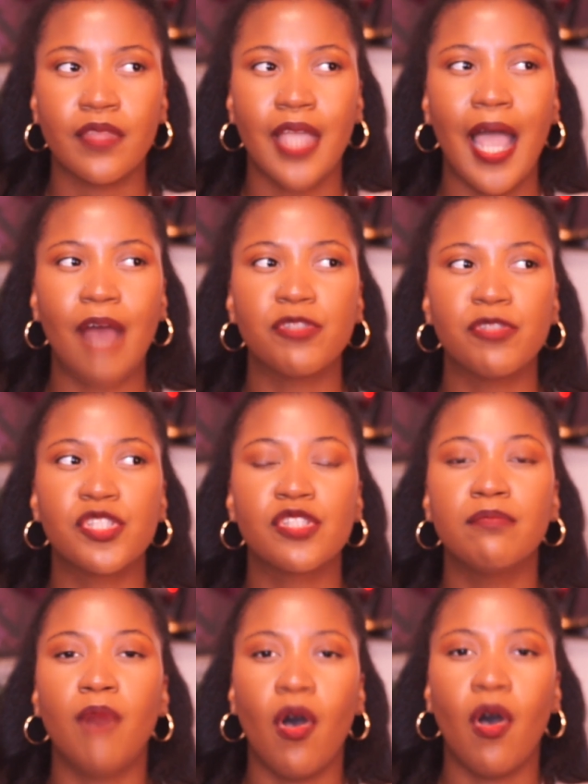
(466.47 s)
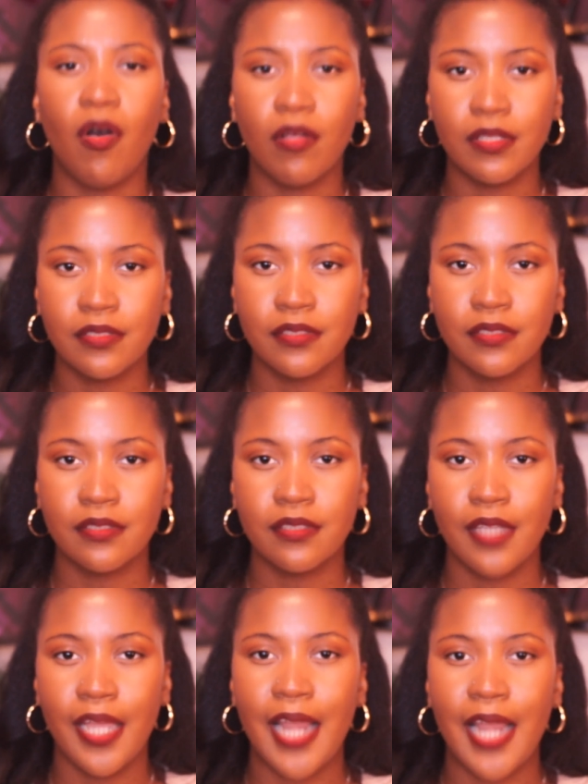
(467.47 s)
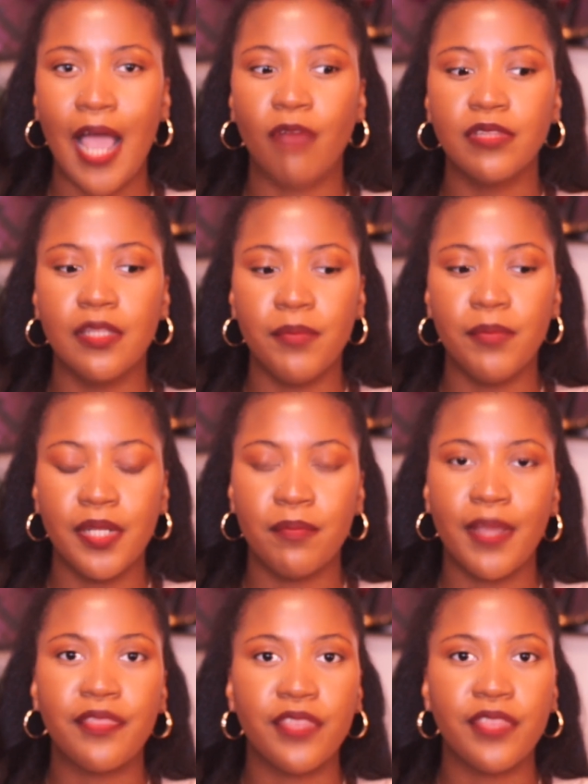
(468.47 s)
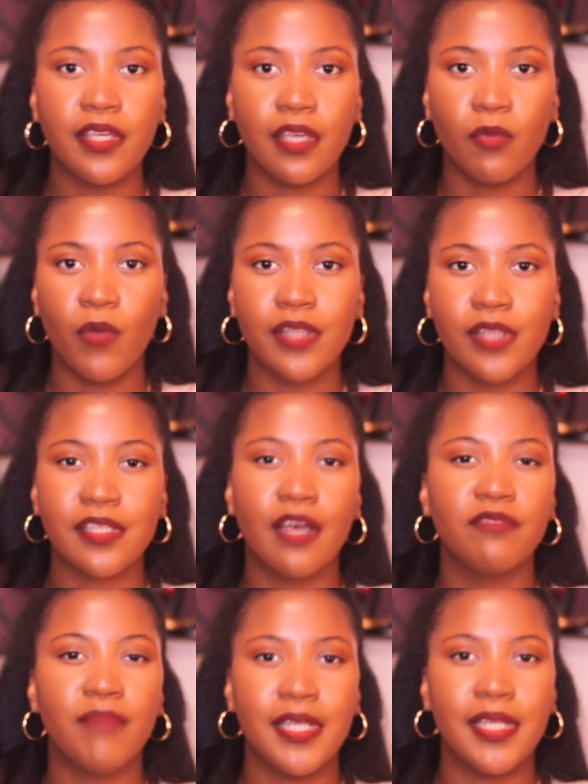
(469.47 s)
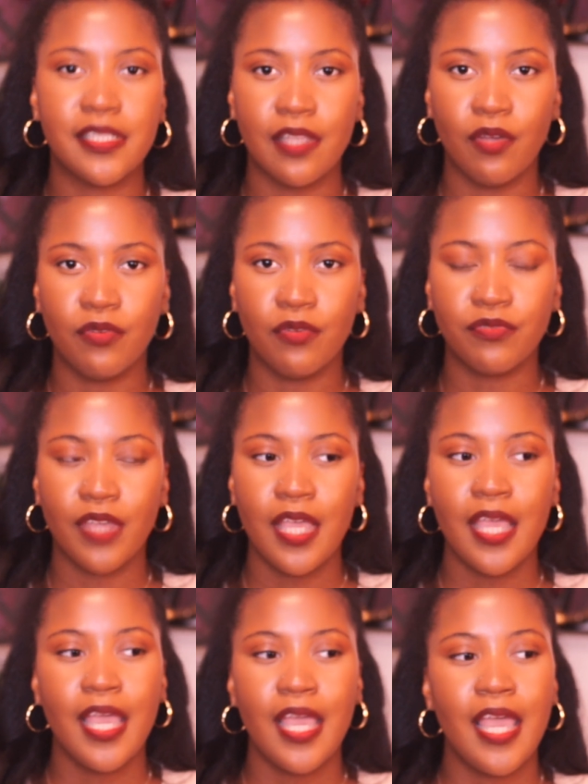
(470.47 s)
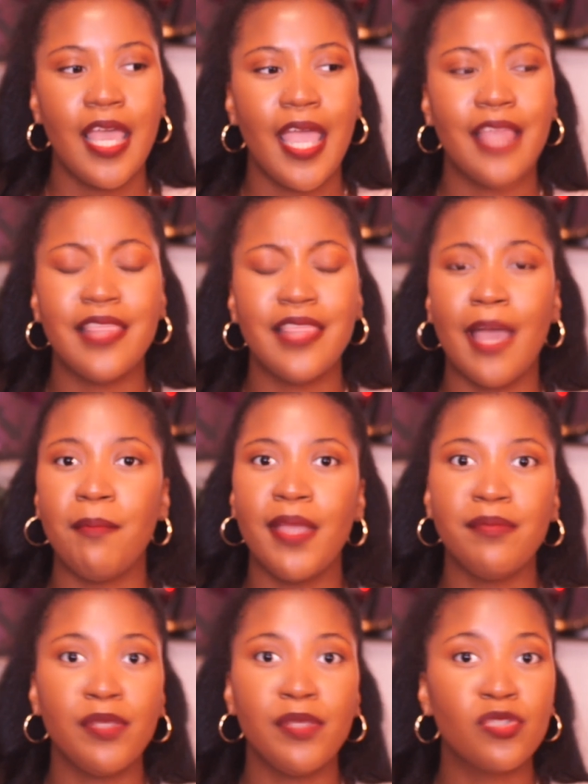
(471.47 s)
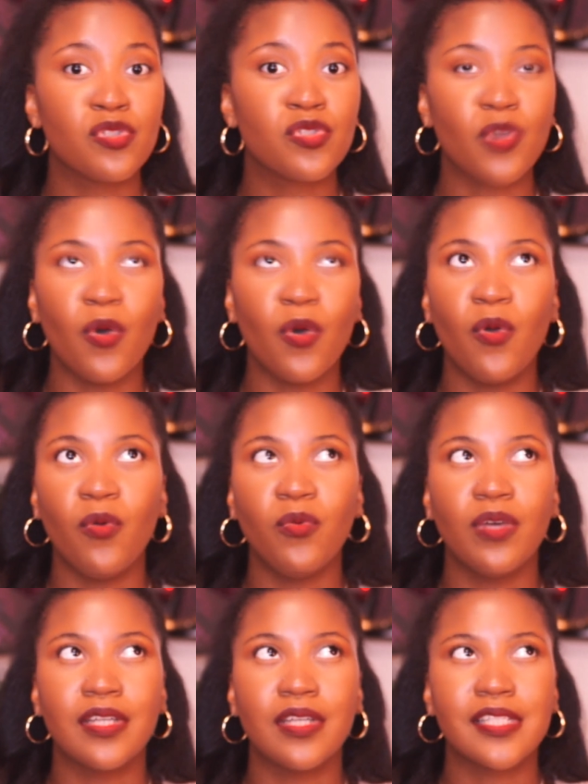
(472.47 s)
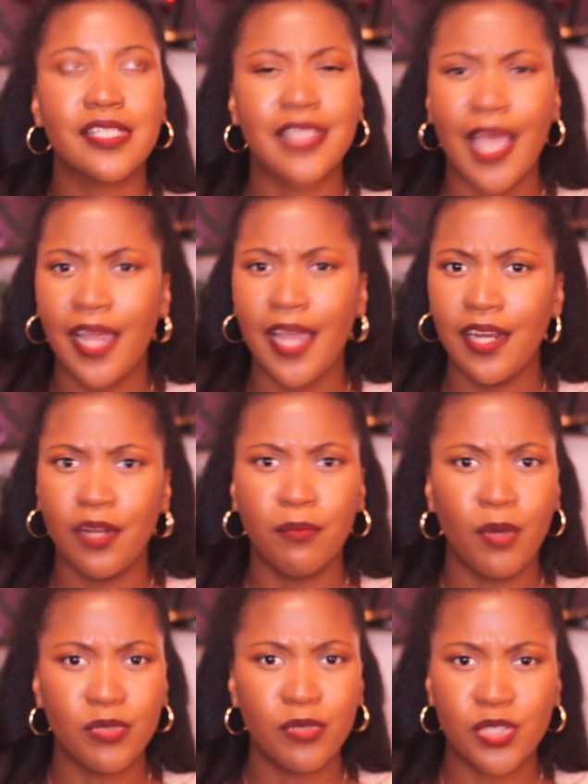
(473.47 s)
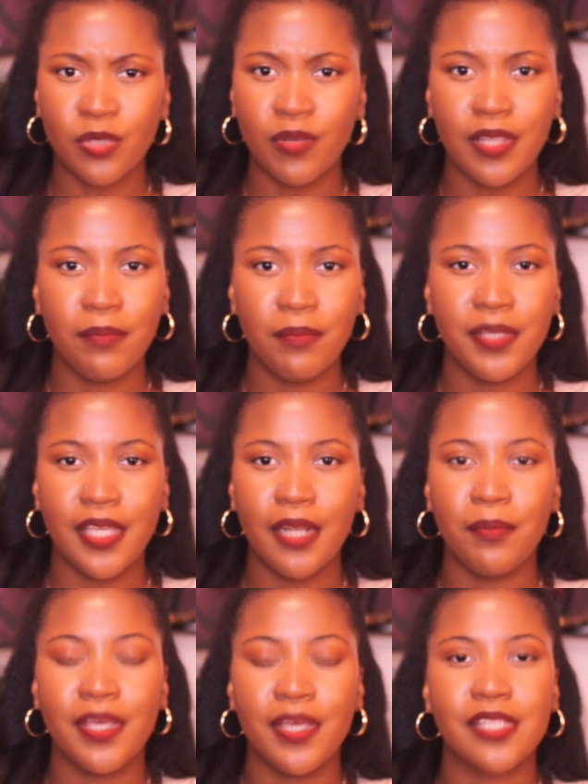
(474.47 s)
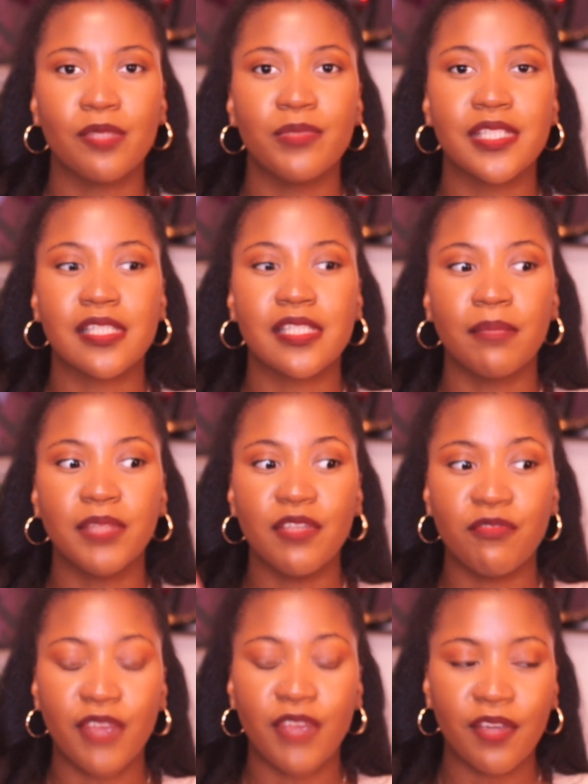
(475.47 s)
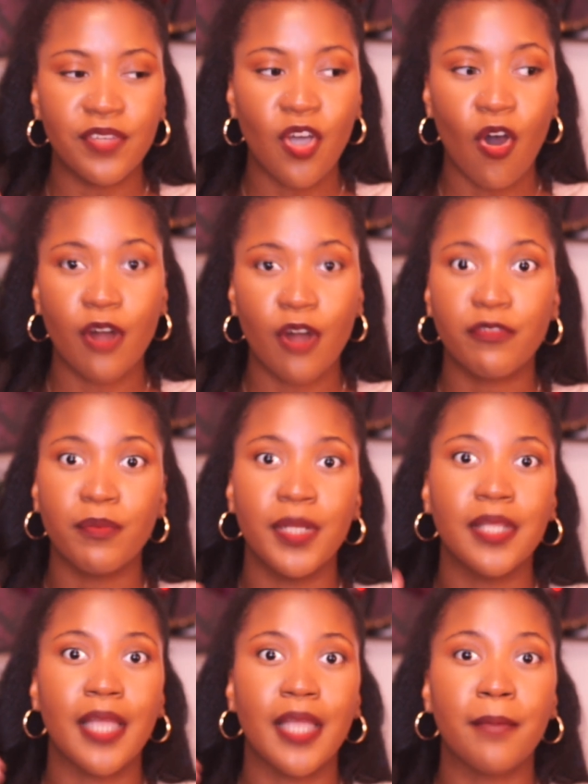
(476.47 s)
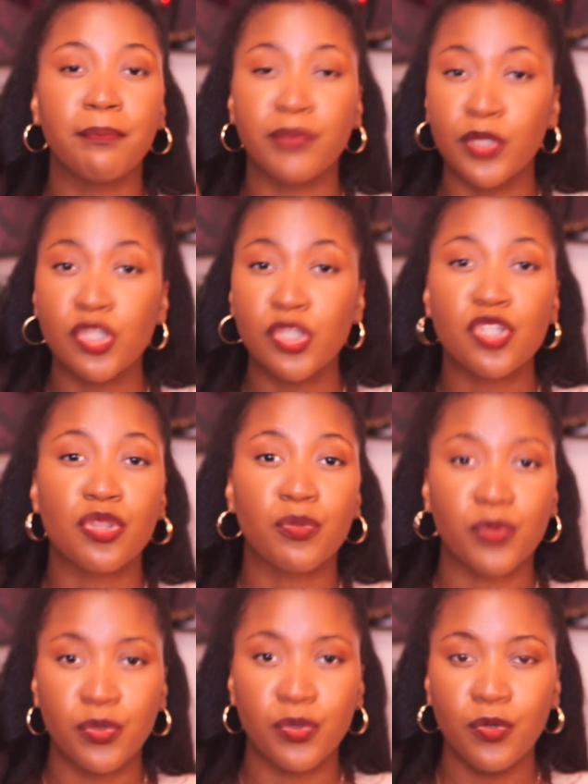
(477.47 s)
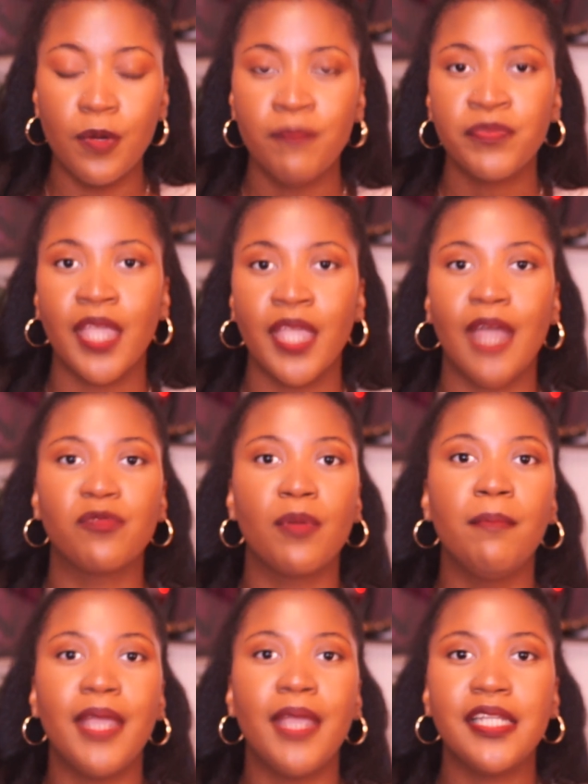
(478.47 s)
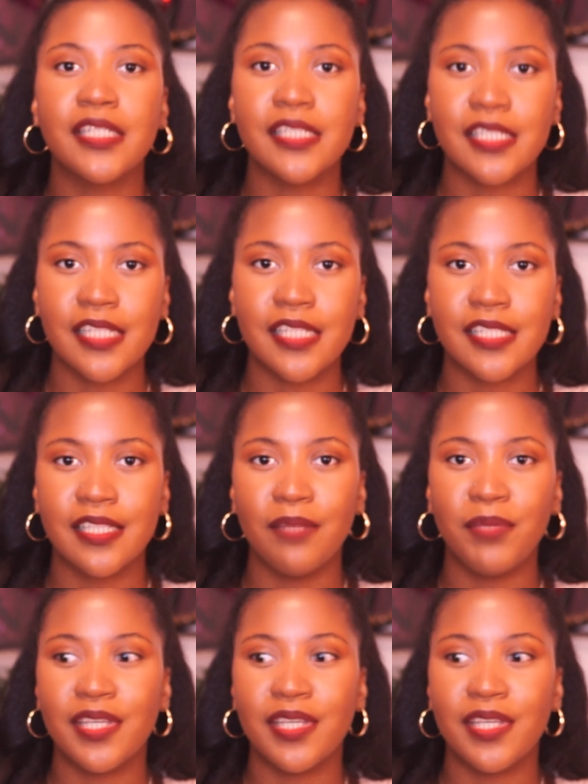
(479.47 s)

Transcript: how small and how limited my thinking was of myself. And that made me so sad and emotional in the beginning, because it was something very hard for me to like push through and remain consistent.